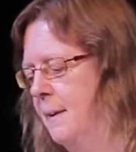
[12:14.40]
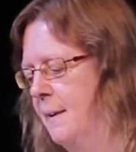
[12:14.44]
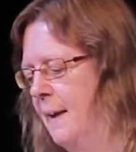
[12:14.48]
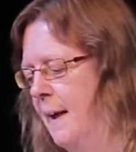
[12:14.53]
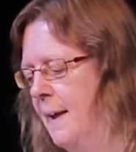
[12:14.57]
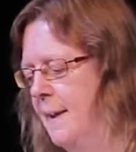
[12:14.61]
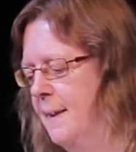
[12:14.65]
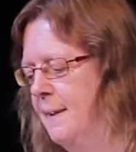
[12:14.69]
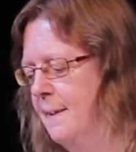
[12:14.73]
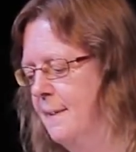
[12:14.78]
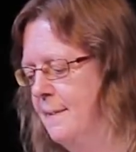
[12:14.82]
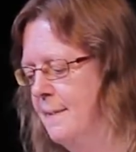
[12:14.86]

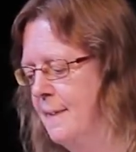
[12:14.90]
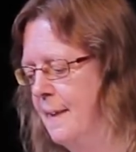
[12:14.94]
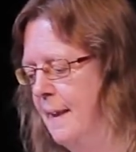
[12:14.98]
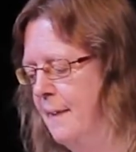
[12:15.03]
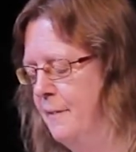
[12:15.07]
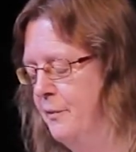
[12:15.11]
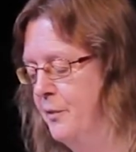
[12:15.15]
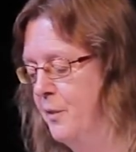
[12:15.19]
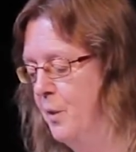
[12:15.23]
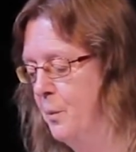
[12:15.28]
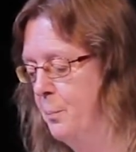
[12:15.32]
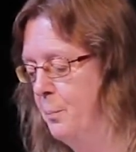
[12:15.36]
Neither
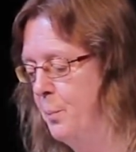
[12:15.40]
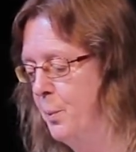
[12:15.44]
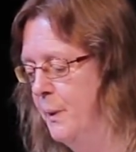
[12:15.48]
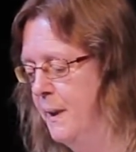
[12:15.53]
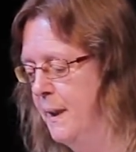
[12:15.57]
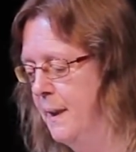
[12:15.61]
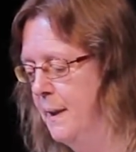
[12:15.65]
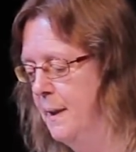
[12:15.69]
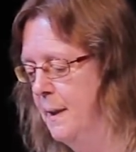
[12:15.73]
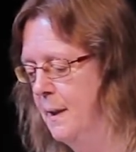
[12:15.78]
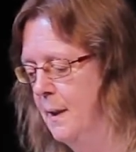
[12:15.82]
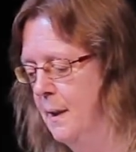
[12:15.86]
slave nor
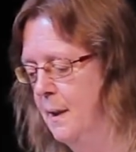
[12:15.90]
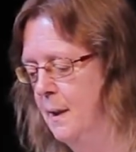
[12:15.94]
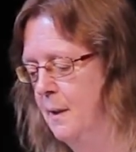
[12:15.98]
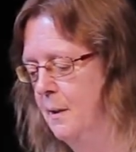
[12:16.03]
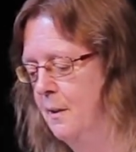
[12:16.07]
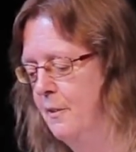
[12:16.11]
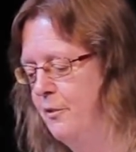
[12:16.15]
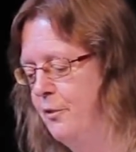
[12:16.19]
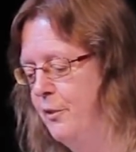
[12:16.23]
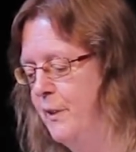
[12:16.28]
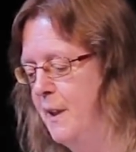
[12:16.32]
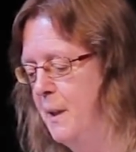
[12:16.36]

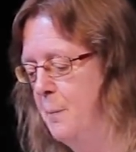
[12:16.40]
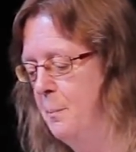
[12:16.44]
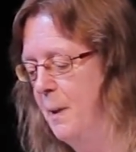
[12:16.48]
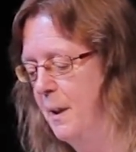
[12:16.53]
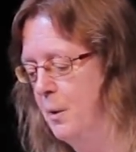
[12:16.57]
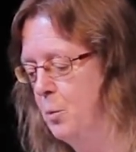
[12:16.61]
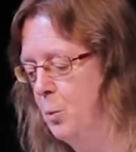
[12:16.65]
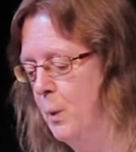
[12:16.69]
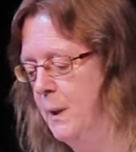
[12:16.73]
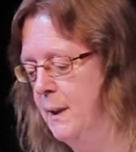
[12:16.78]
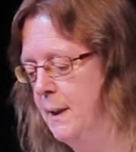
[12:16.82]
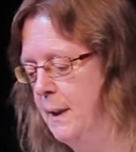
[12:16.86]
free
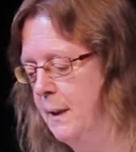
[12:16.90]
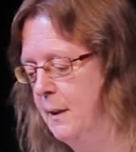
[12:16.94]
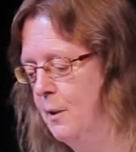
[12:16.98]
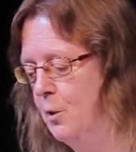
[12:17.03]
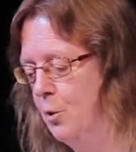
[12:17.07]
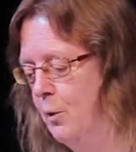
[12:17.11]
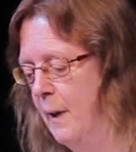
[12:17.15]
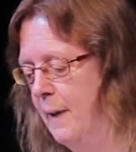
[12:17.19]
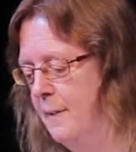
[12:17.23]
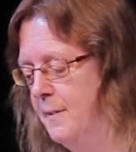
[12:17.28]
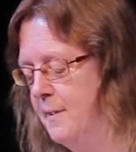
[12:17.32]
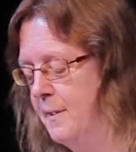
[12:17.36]
but one in
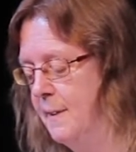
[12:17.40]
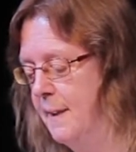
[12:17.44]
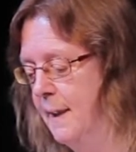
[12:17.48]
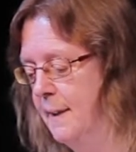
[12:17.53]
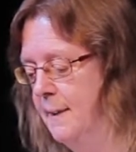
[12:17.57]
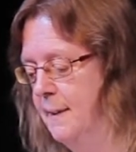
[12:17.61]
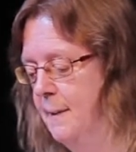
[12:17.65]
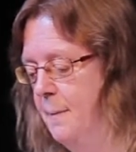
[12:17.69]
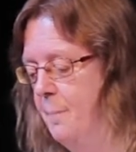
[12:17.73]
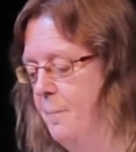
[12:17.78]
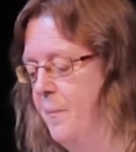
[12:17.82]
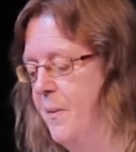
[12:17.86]
Christ,
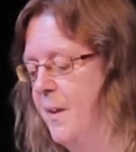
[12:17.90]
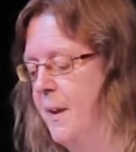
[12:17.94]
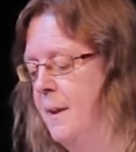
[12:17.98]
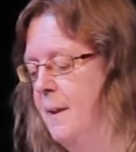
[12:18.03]
then,